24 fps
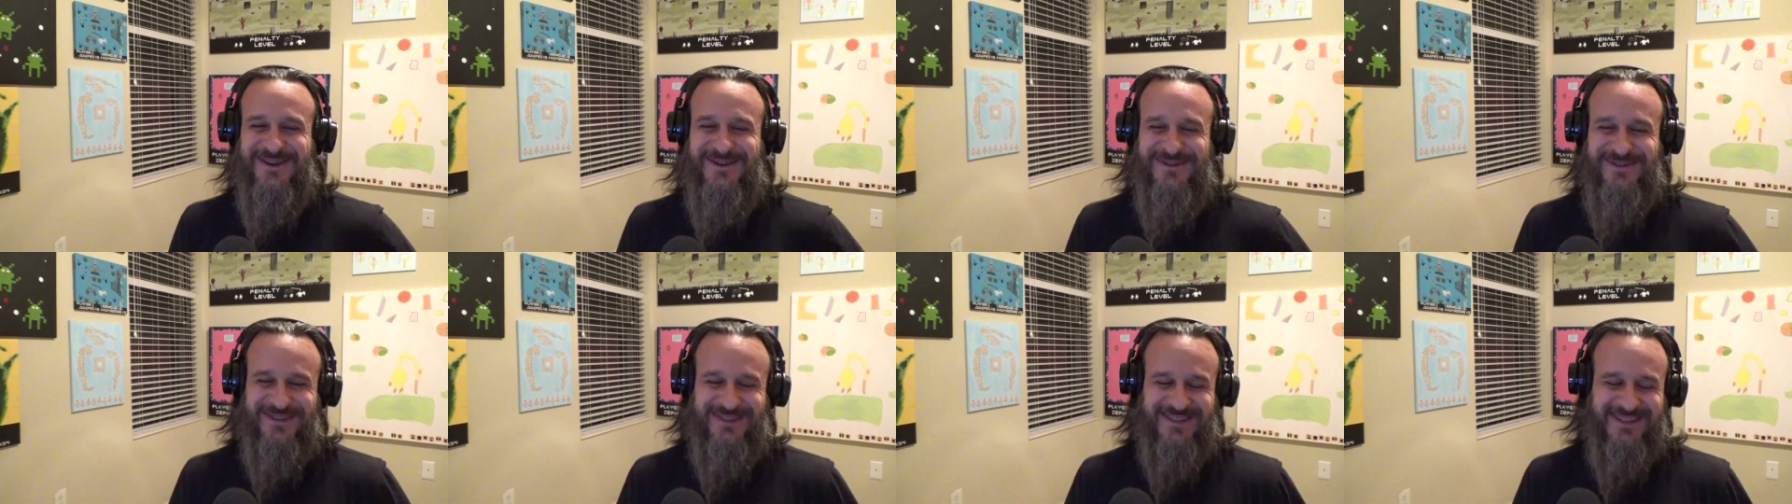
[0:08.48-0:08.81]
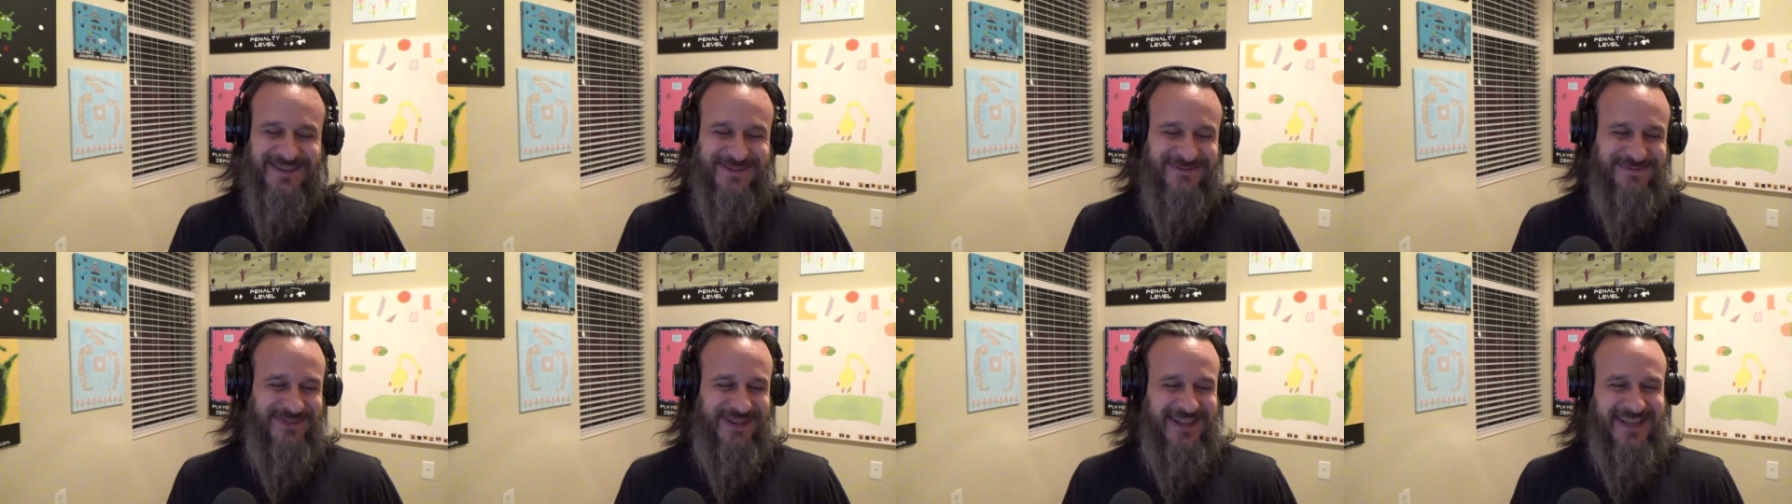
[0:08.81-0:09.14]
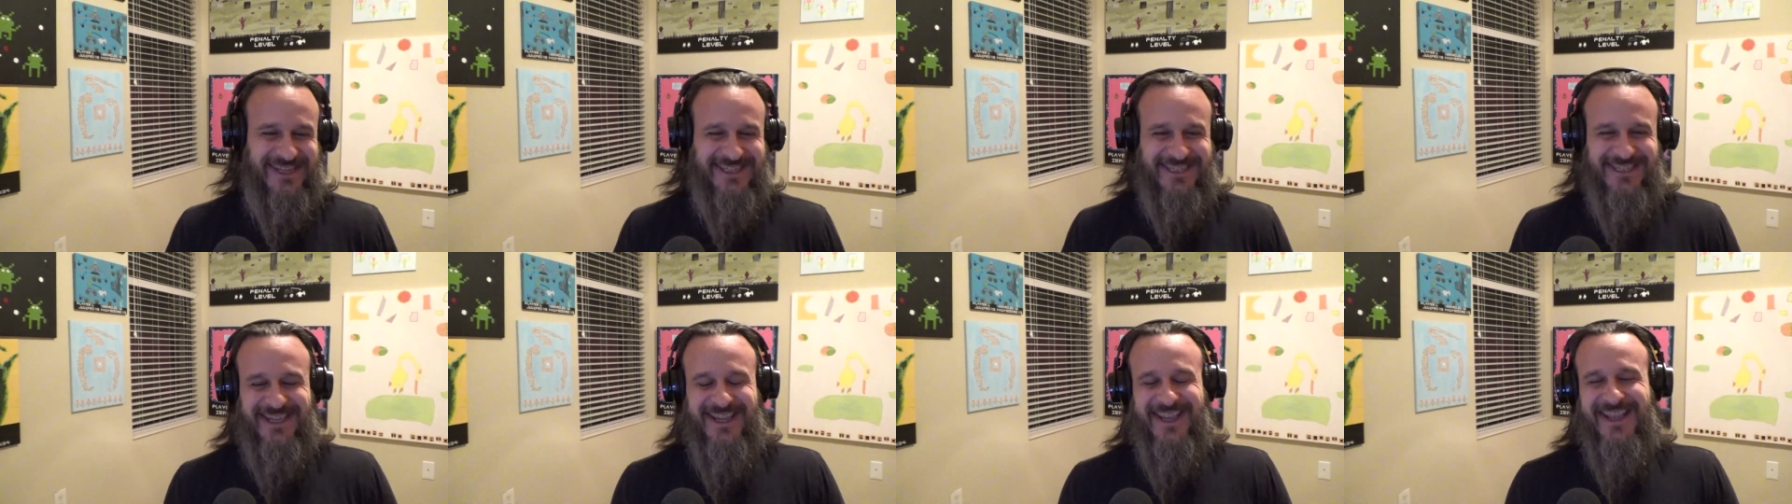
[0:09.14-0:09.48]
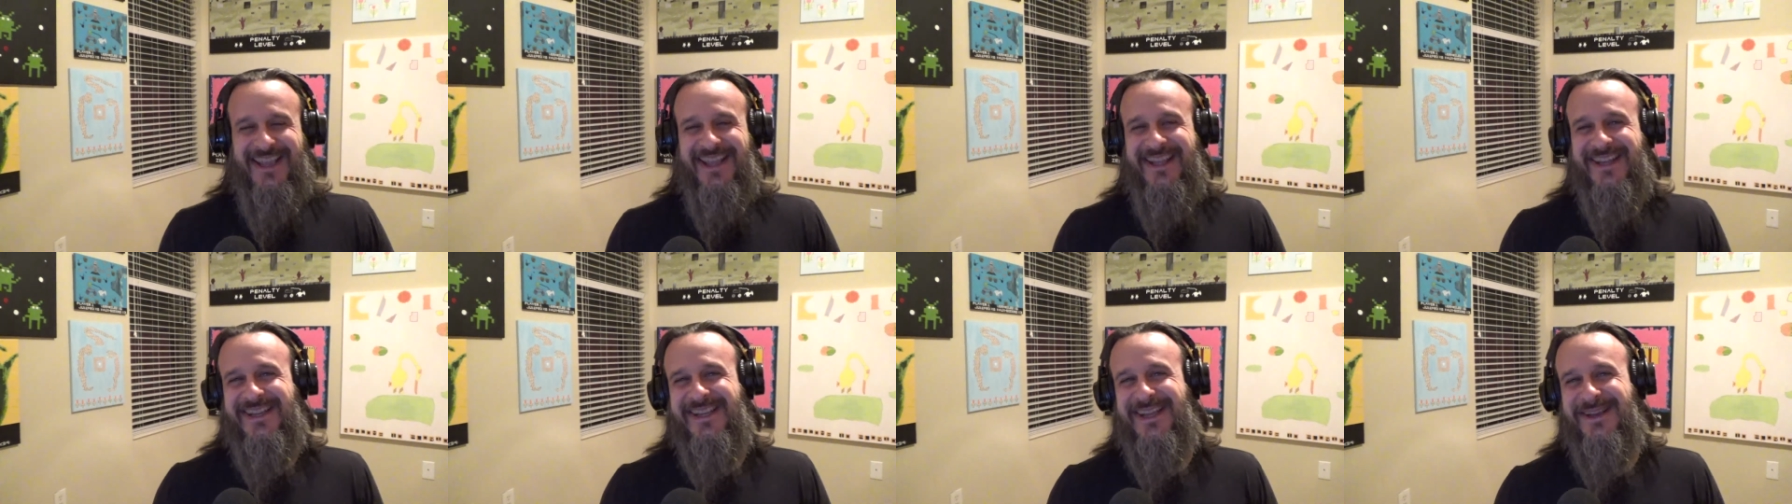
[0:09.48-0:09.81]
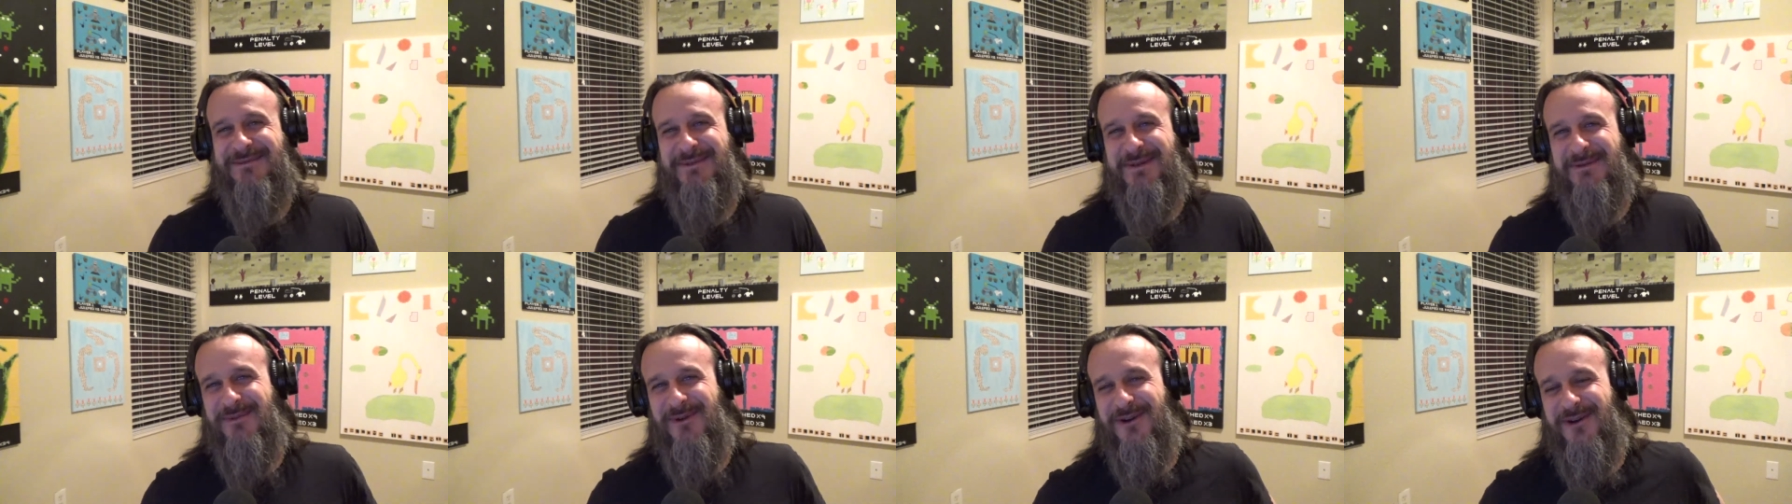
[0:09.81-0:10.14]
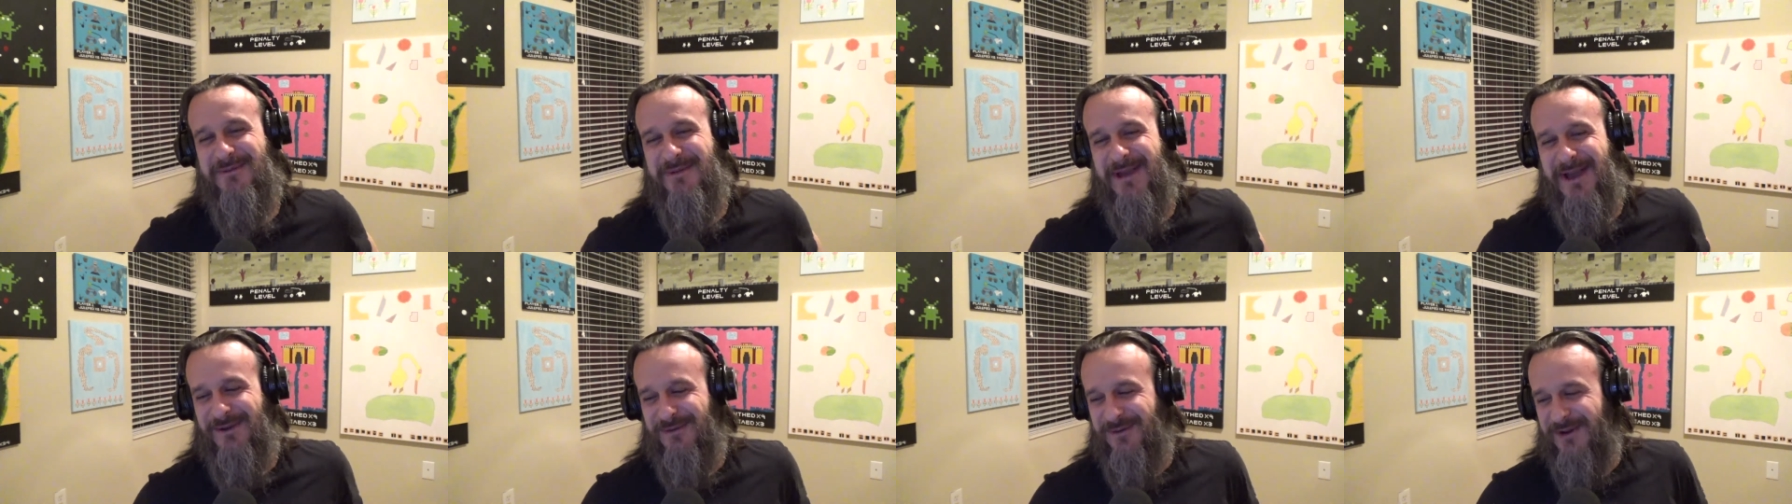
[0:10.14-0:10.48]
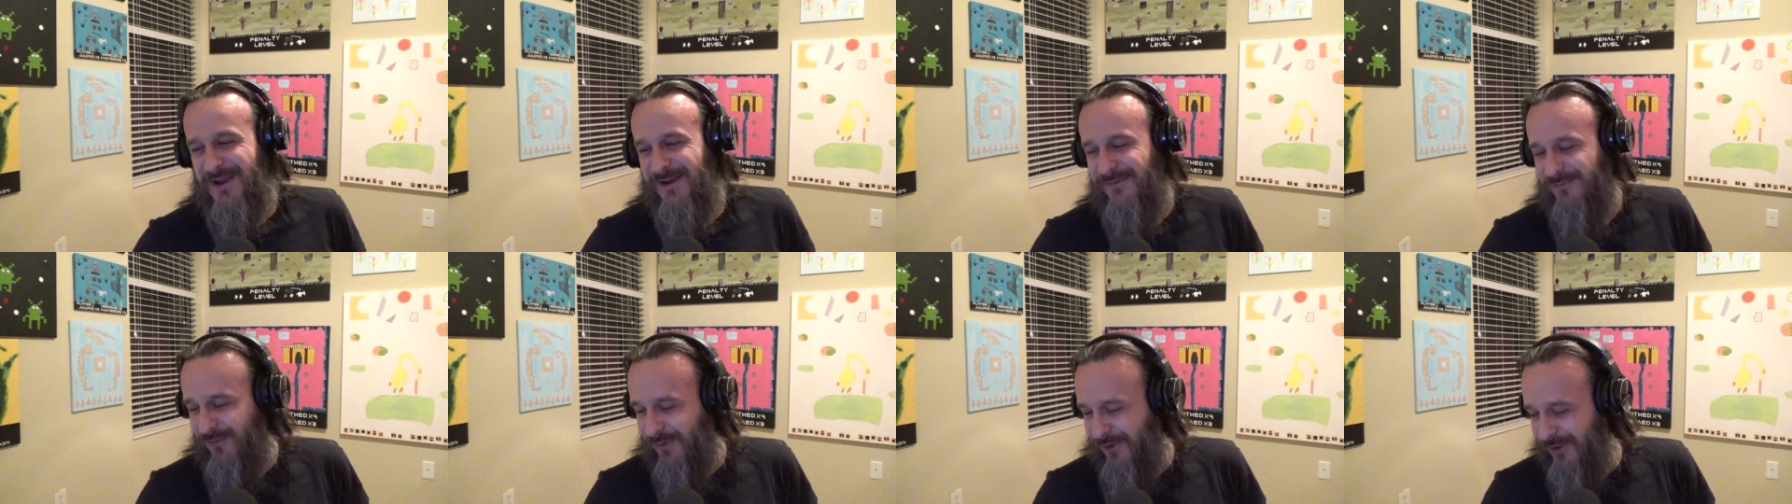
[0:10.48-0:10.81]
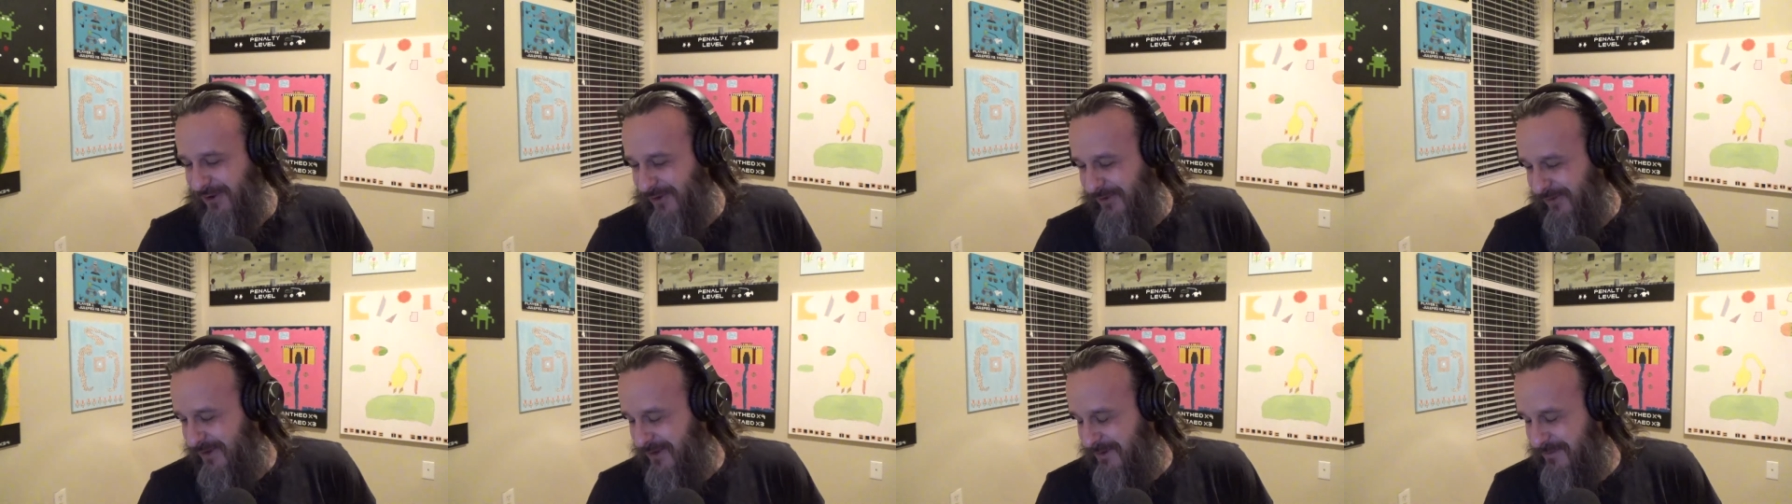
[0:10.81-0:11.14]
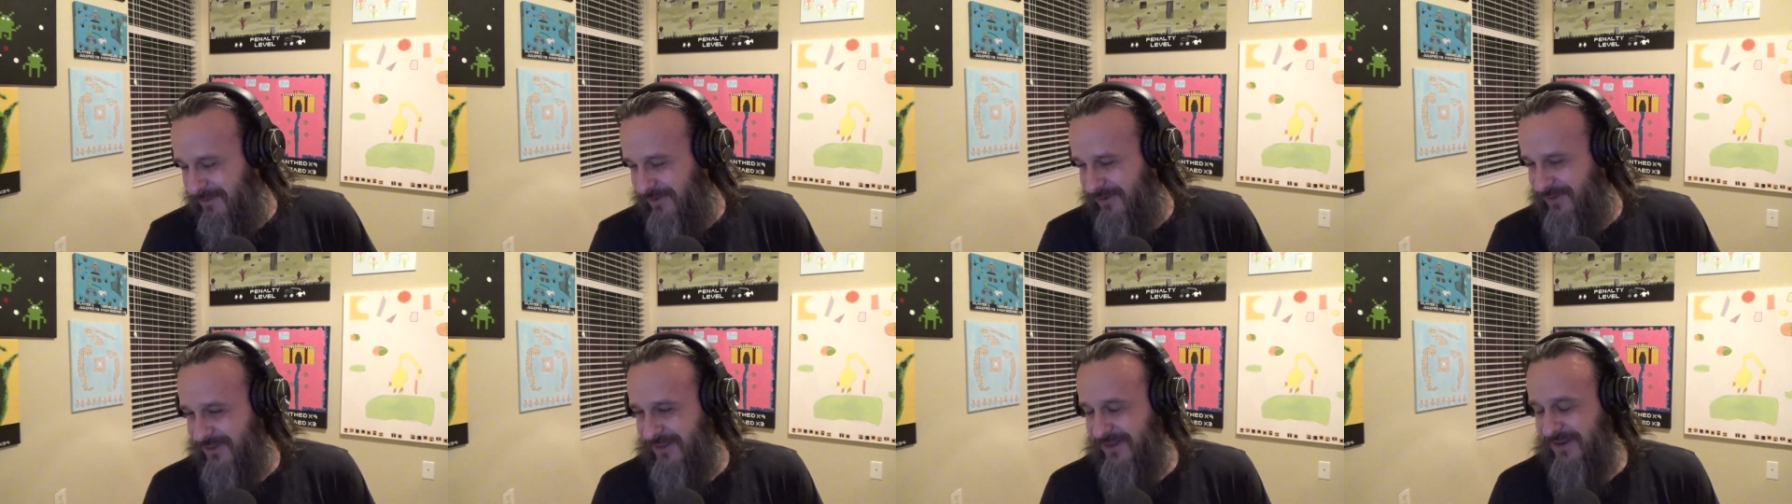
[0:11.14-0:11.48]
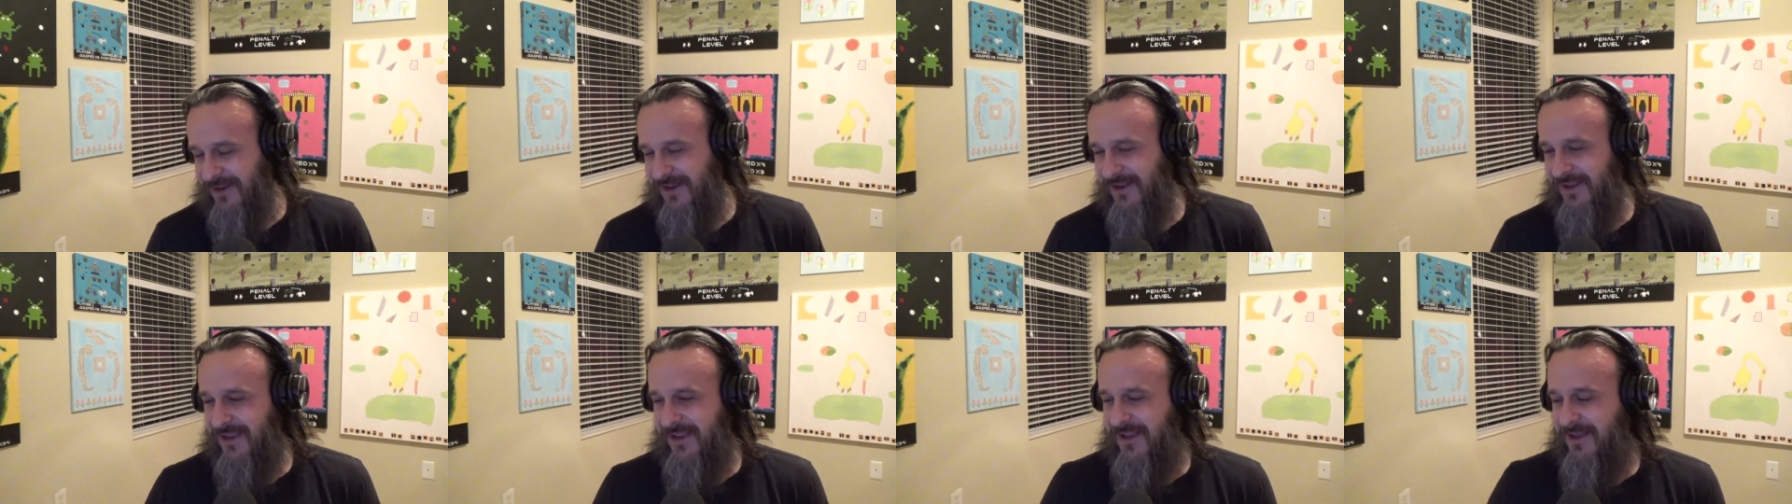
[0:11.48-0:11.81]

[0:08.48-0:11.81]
ghostly flesh. Tell me more about Ralph Waldo Emerson,